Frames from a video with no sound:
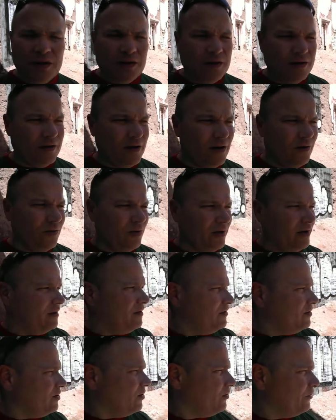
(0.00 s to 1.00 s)
You know,
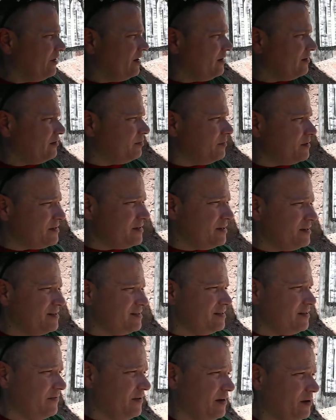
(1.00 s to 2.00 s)
the Old Testament says
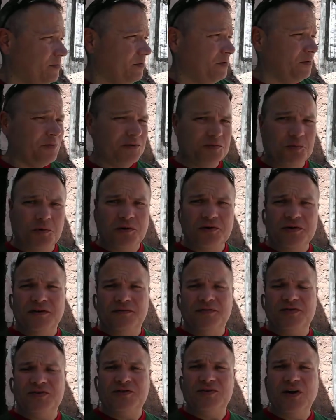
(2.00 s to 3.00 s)
that if anyone was worthy
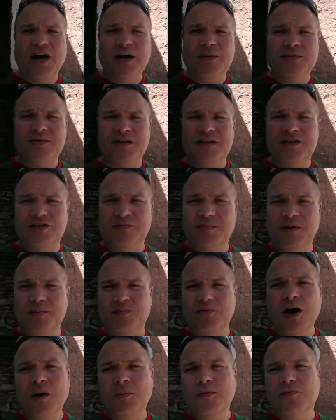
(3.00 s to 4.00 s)
of stripes, he should be
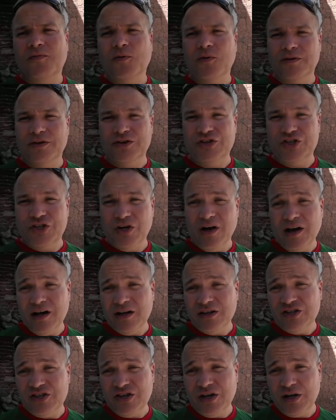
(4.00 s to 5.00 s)
brought before the
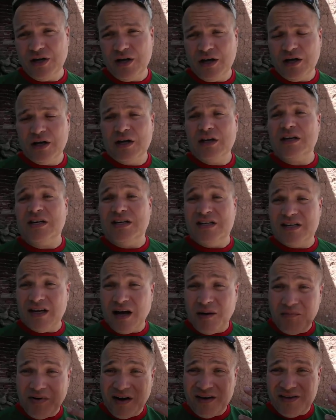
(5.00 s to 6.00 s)
judge,
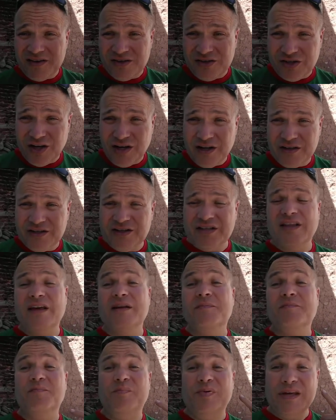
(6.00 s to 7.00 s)
condemned by the judge, and
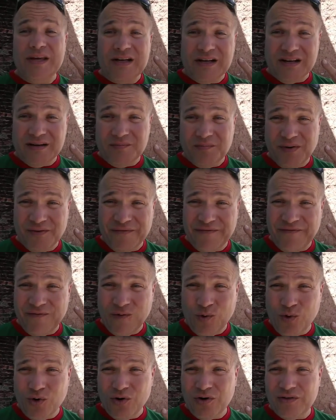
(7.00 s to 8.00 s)
then beaten
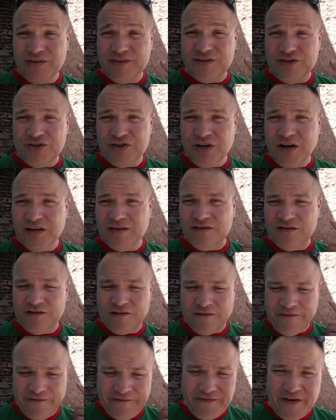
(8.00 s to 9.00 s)
before the
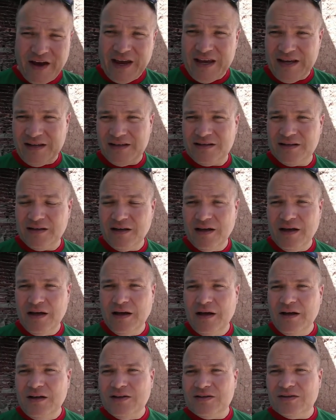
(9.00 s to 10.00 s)
judge's face.
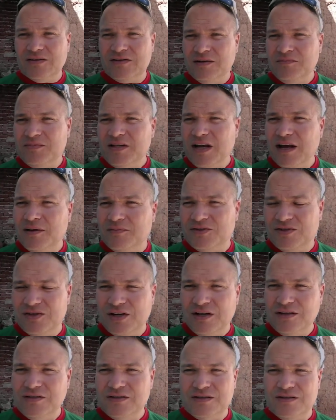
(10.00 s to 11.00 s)
So sometimes
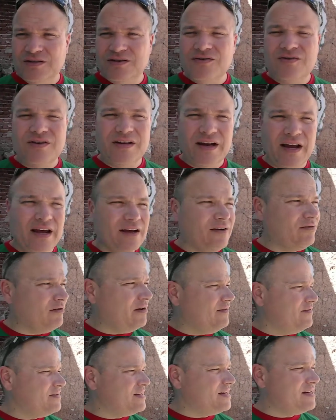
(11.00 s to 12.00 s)
judges do get angry
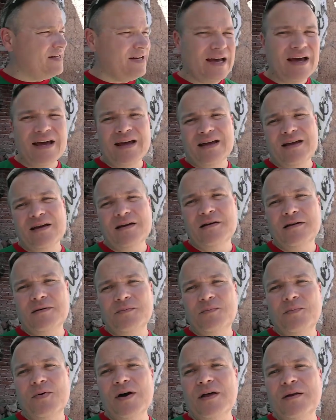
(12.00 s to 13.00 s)
even today,
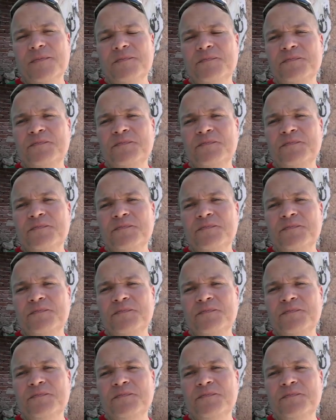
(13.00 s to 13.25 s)
but